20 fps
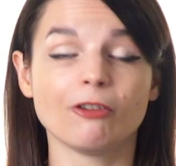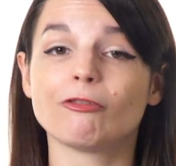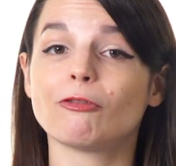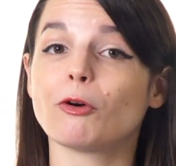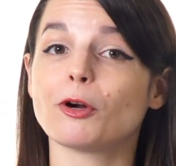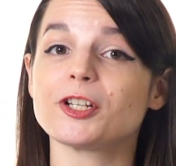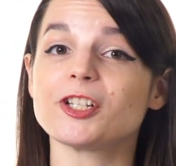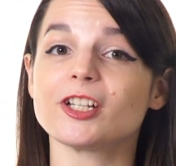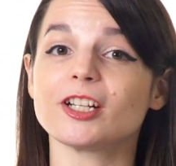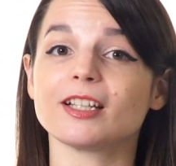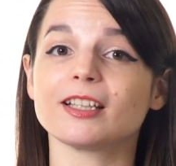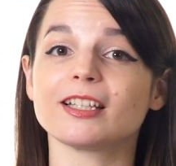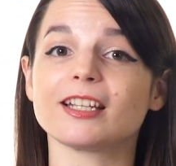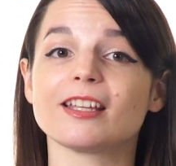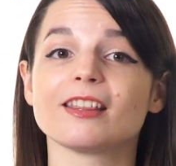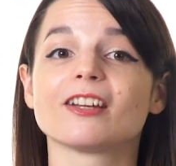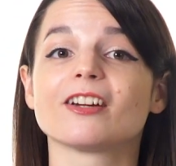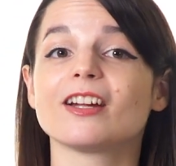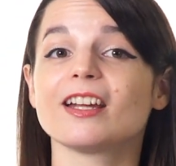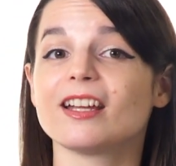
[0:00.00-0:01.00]

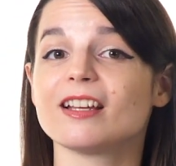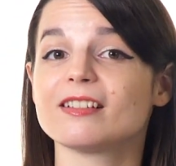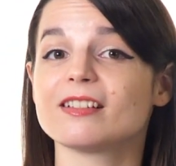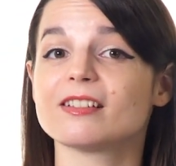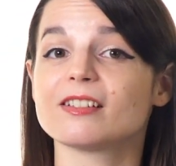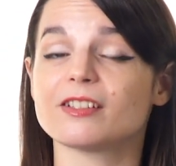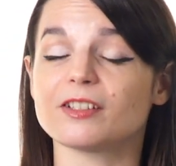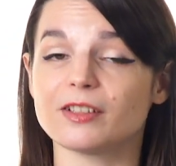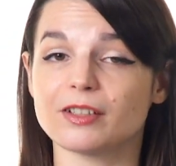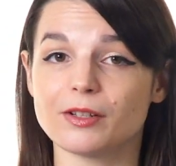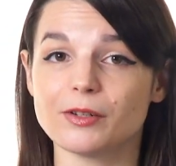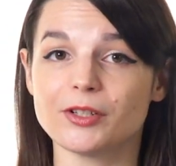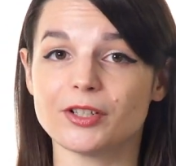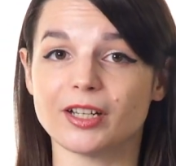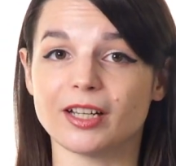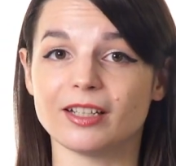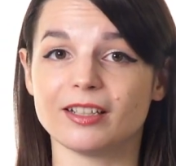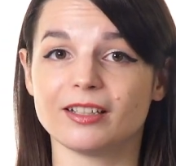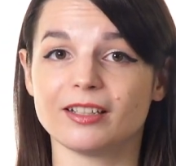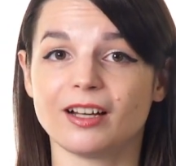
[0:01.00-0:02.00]
Fortunately, there is a
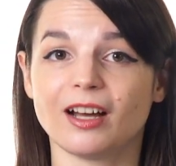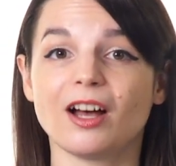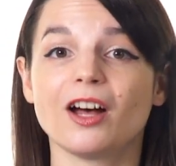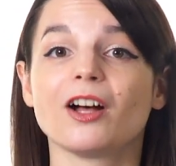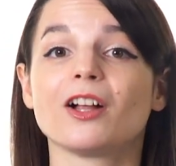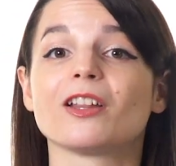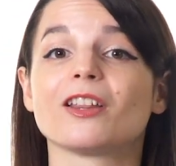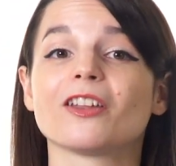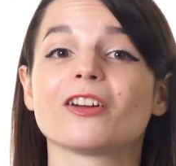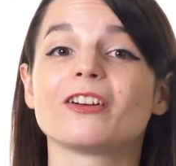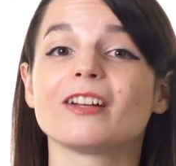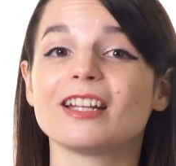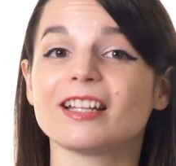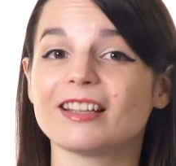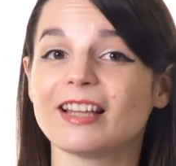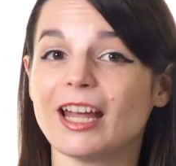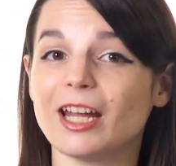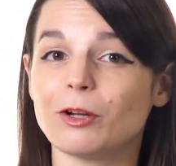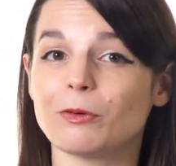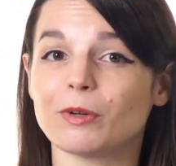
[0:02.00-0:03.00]
solution, learning
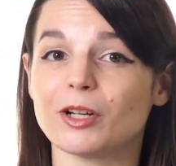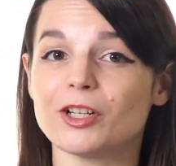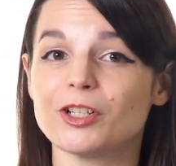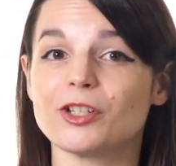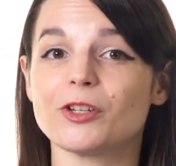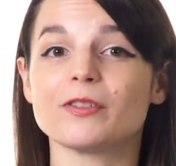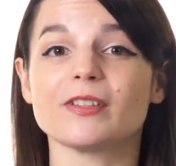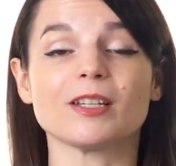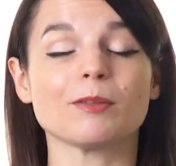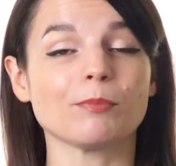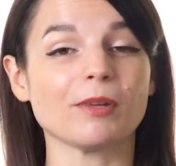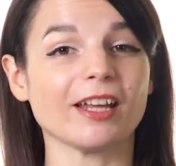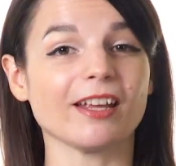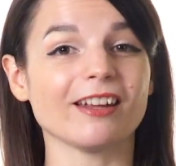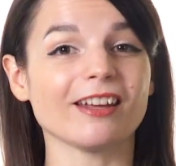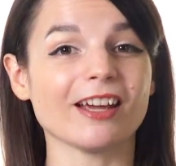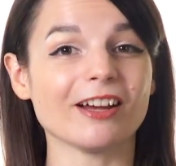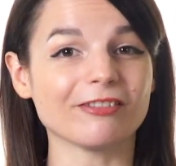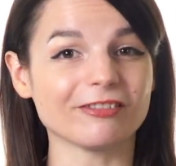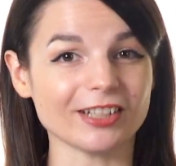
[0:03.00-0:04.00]
language using
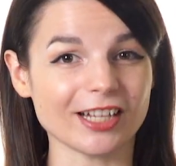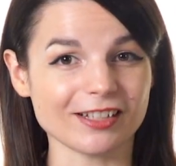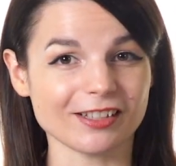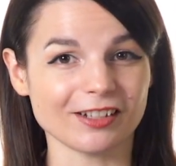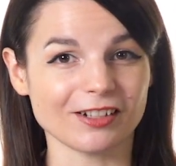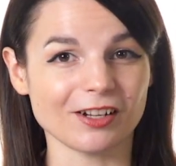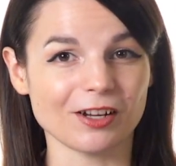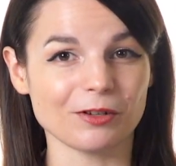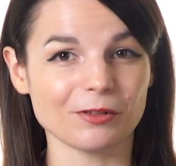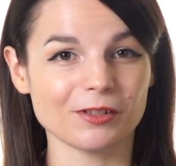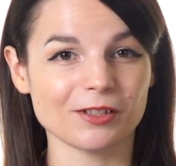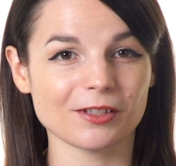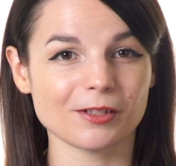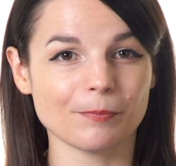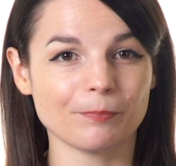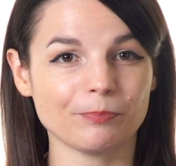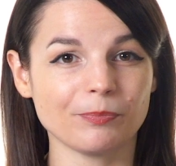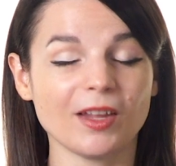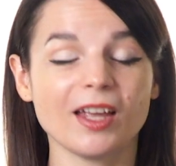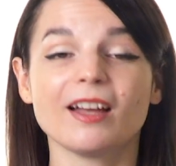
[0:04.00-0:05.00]
PDF lesson
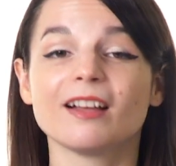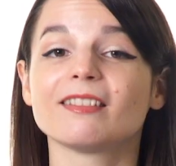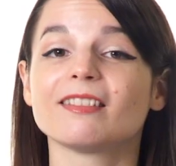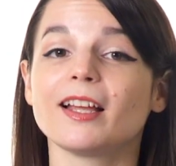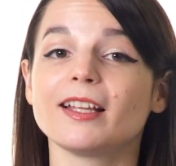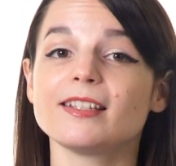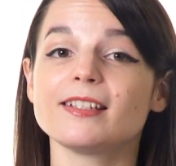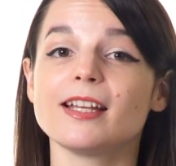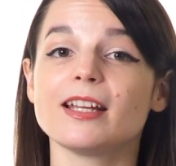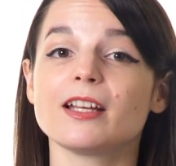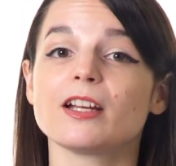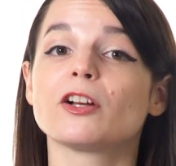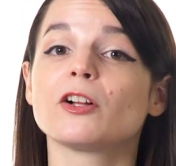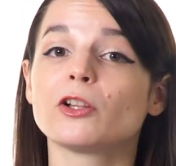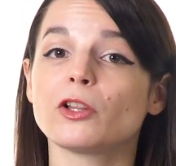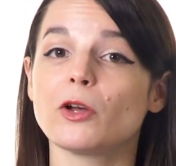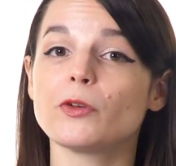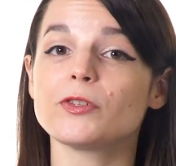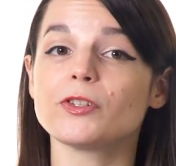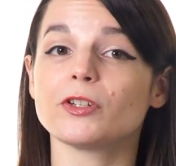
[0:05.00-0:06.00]
notes. Let's take a
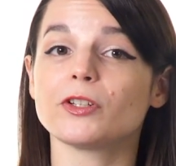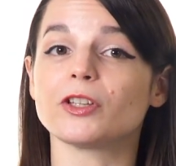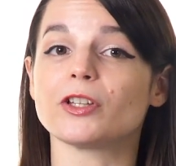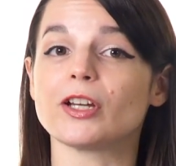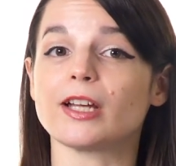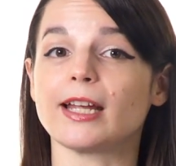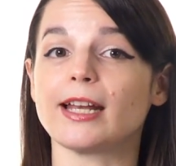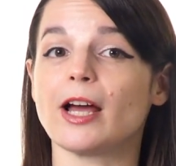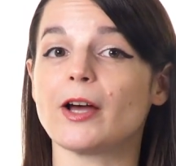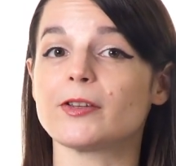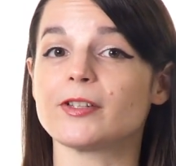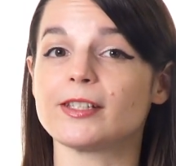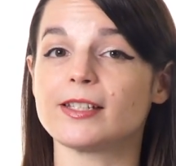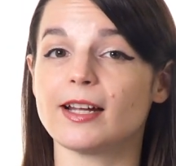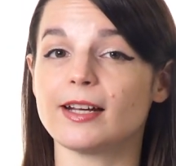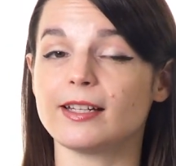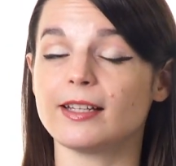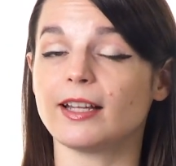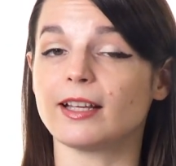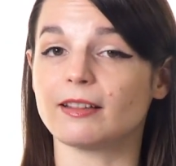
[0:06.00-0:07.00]
closer look at how
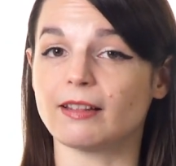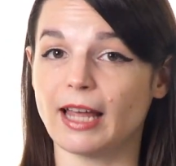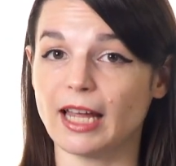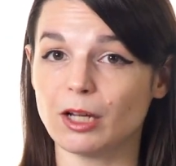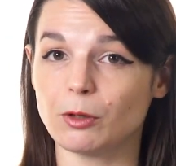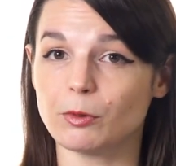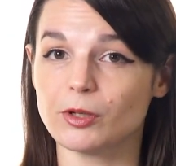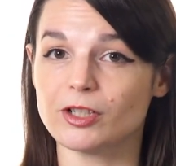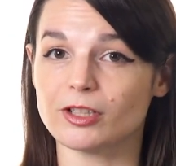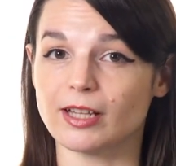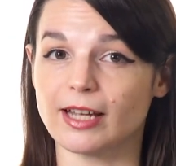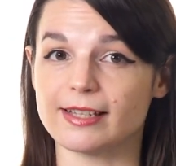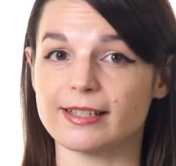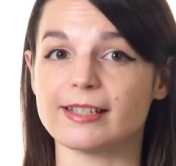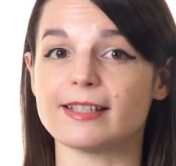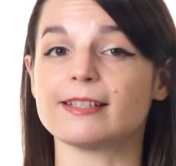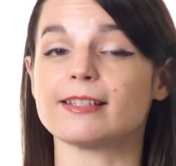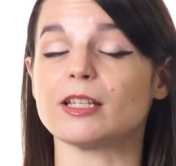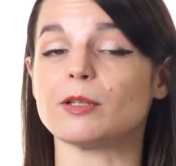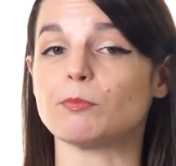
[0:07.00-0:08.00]
studying language
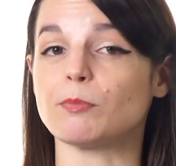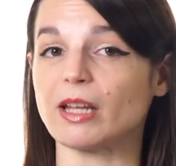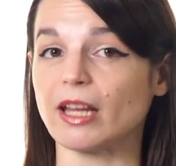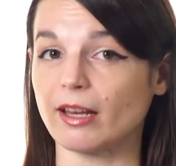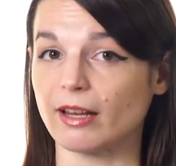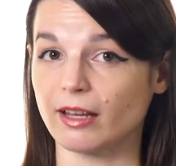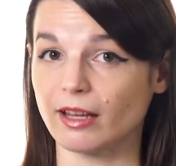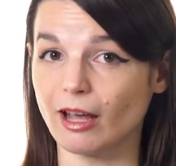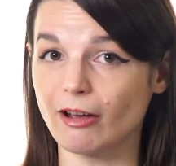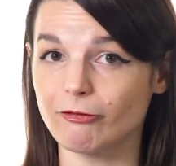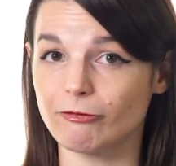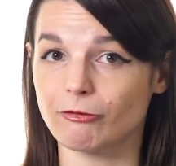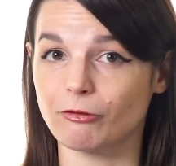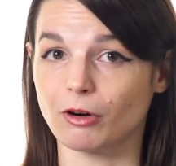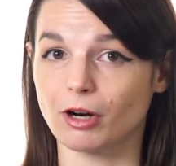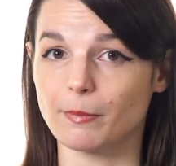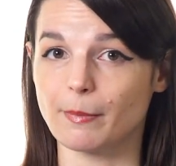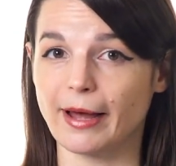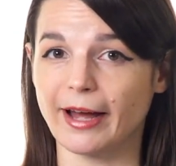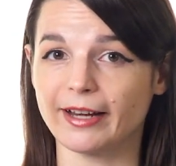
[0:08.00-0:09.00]
lessons in PDF
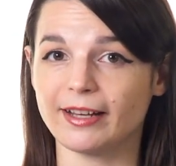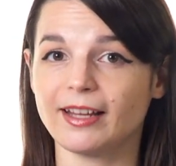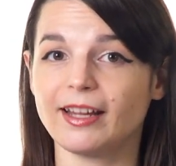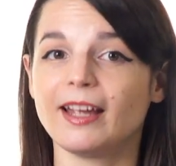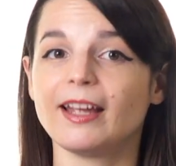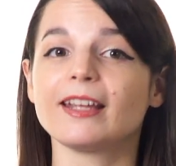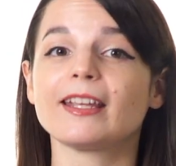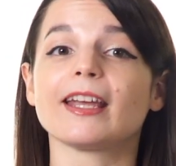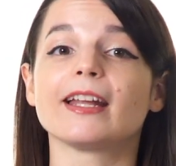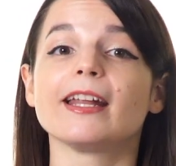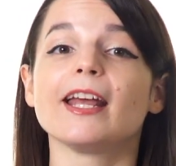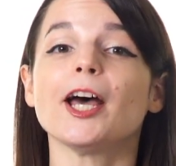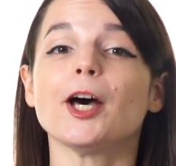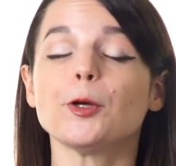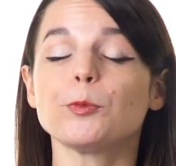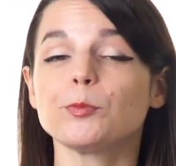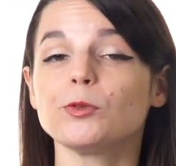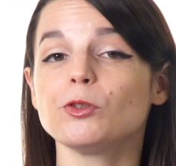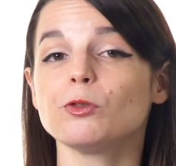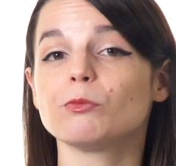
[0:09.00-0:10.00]
format can
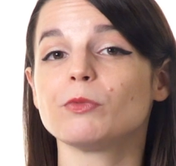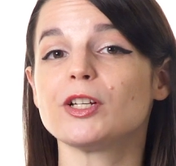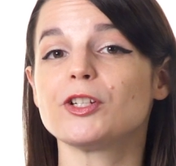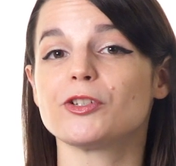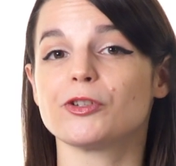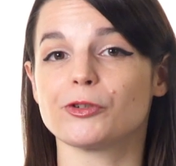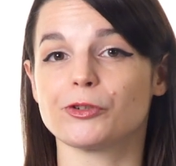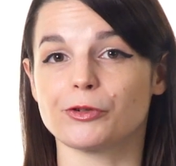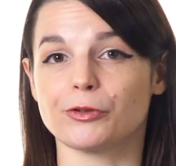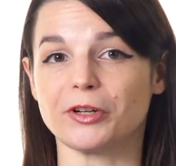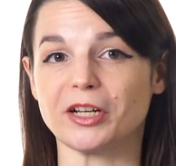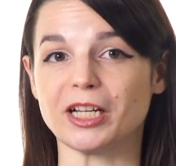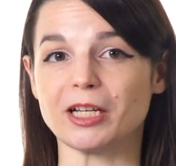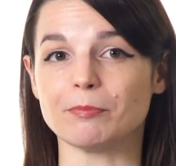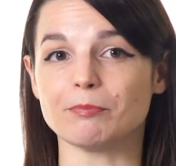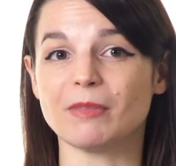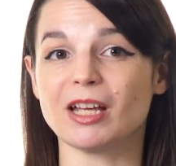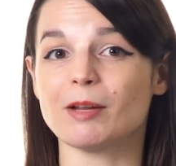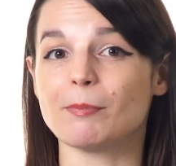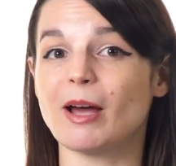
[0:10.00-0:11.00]
help you reach your
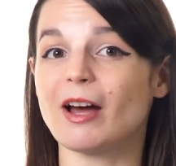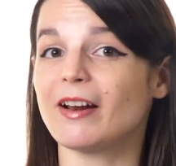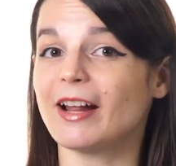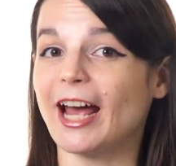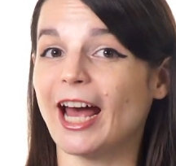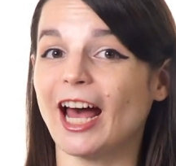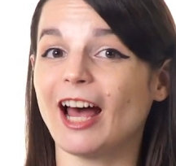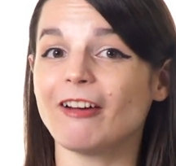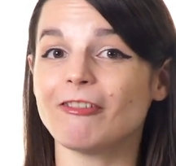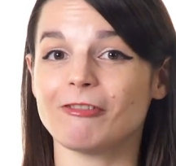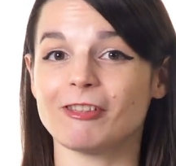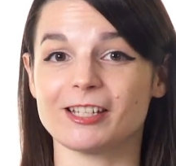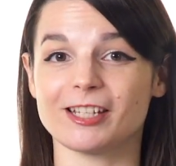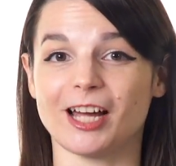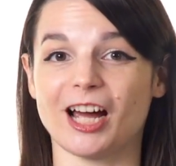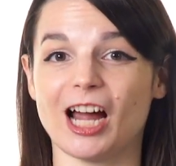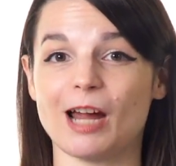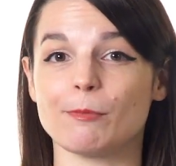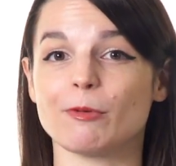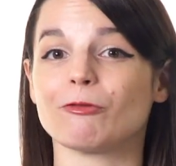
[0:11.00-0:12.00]
dream in about half the
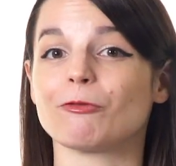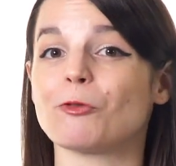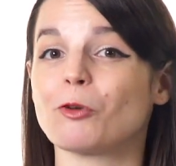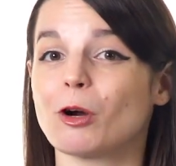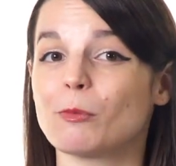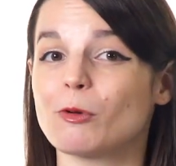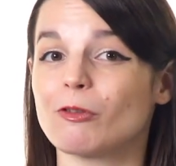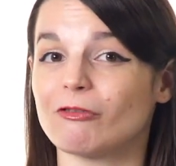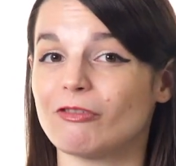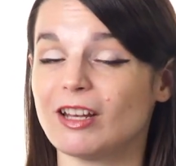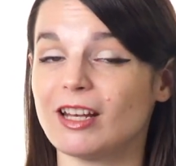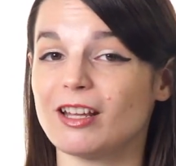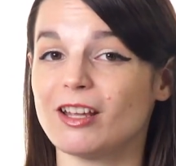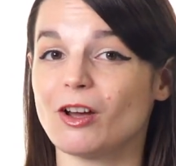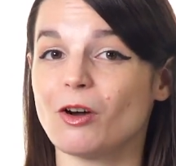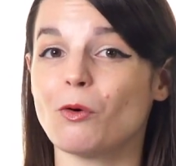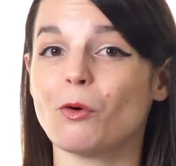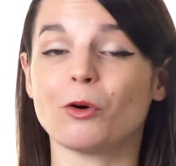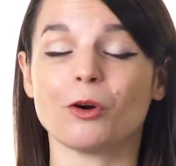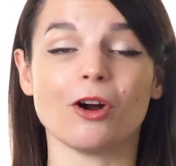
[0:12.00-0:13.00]
time of normal
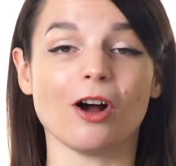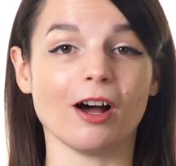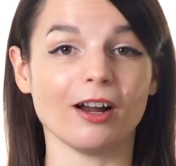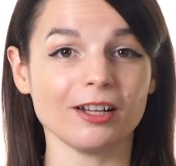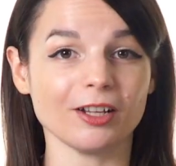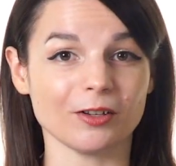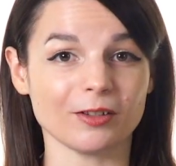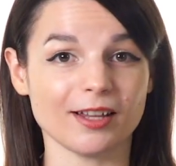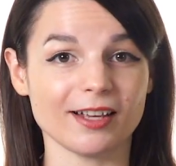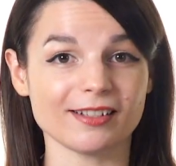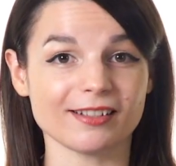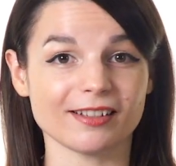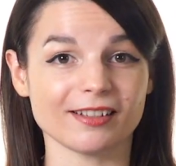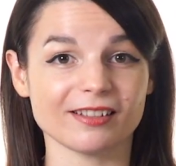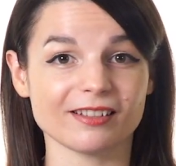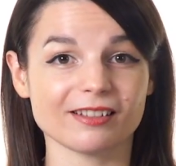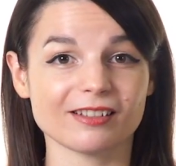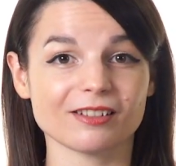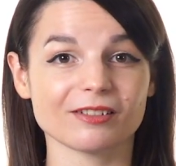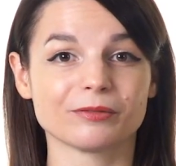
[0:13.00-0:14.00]
video or audio
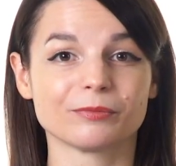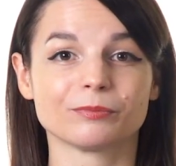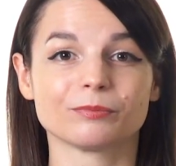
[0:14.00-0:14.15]
lessons.